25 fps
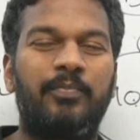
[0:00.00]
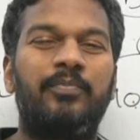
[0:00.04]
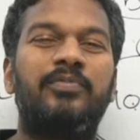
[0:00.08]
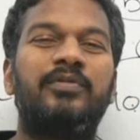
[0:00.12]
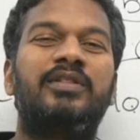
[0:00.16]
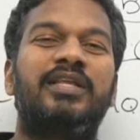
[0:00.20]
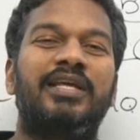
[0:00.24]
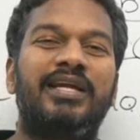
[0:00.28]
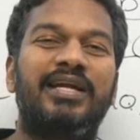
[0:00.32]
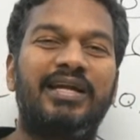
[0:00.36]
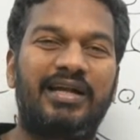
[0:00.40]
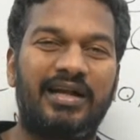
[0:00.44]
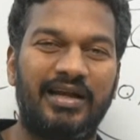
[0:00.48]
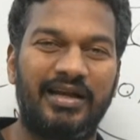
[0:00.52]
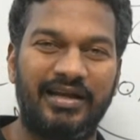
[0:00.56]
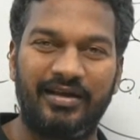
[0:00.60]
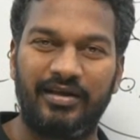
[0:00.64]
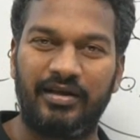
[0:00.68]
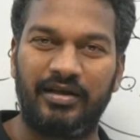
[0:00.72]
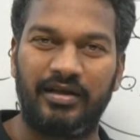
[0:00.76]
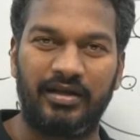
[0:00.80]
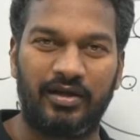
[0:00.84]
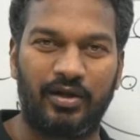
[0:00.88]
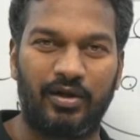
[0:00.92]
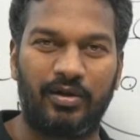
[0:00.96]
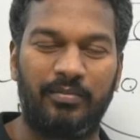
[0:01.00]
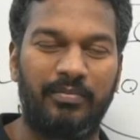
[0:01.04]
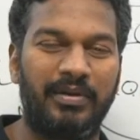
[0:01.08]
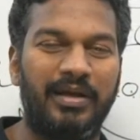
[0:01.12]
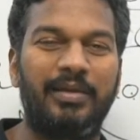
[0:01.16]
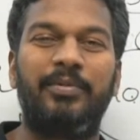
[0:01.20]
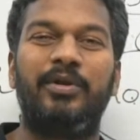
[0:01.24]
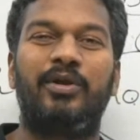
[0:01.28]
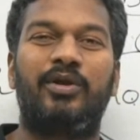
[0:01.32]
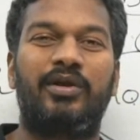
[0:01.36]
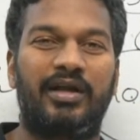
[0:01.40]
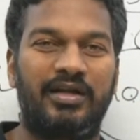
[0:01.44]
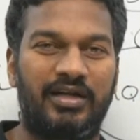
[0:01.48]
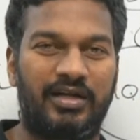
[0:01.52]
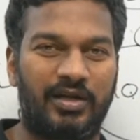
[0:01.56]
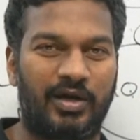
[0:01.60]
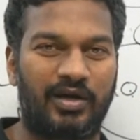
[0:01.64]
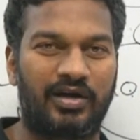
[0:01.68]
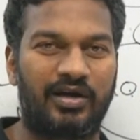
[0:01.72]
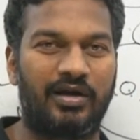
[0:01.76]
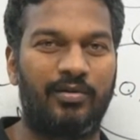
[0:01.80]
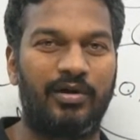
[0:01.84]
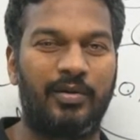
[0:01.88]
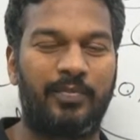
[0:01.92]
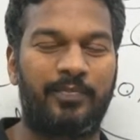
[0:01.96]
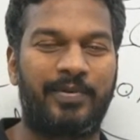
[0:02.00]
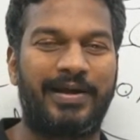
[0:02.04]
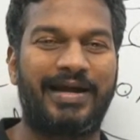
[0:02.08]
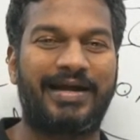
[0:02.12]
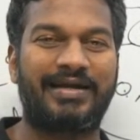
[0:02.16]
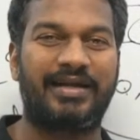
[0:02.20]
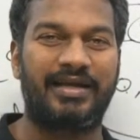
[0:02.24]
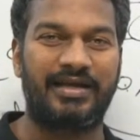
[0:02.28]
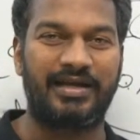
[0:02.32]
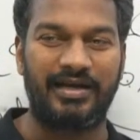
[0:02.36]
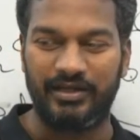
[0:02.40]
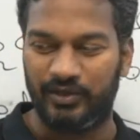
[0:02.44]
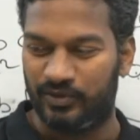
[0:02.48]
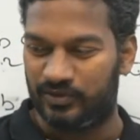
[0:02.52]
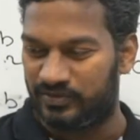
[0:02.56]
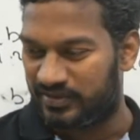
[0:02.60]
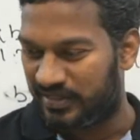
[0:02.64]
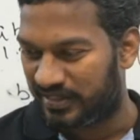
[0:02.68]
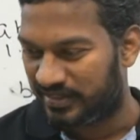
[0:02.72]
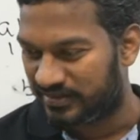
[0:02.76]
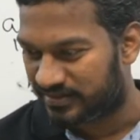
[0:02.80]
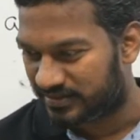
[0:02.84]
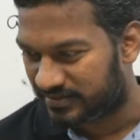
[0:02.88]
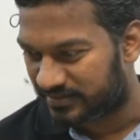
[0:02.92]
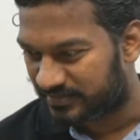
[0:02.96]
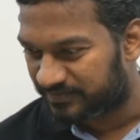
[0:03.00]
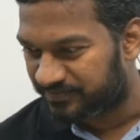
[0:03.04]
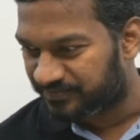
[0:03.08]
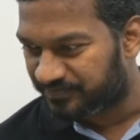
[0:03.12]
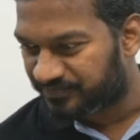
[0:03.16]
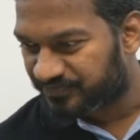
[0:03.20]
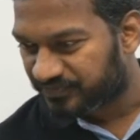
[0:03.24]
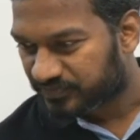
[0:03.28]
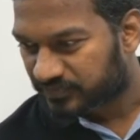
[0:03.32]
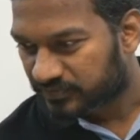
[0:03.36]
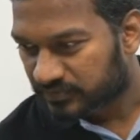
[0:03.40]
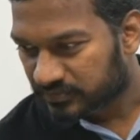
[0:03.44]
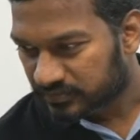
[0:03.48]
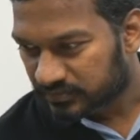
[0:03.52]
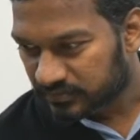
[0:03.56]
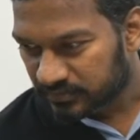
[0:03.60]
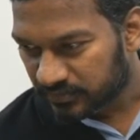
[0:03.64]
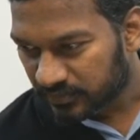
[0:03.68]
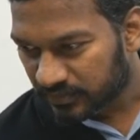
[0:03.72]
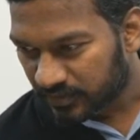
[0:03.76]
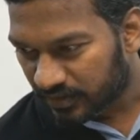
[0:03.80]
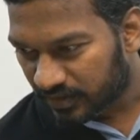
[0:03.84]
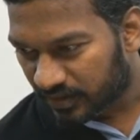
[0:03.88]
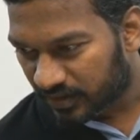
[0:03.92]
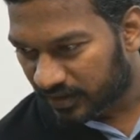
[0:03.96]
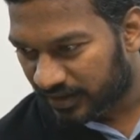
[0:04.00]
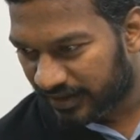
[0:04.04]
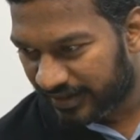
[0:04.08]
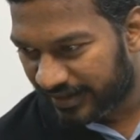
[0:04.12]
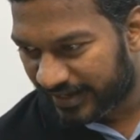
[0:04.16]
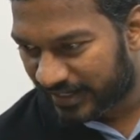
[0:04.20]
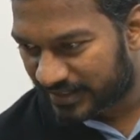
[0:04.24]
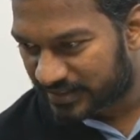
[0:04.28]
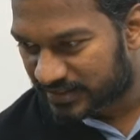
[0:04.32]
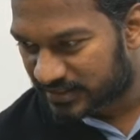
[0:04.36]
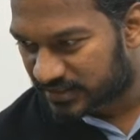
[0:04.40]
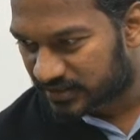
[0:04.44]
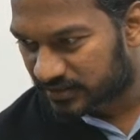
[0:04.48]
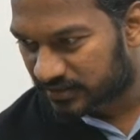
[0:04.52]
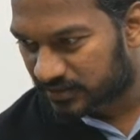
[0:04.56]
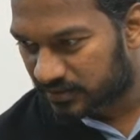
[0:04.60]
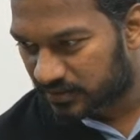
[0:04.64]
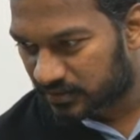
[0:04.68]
theoretically, maybe you can talk about practical useless. Next.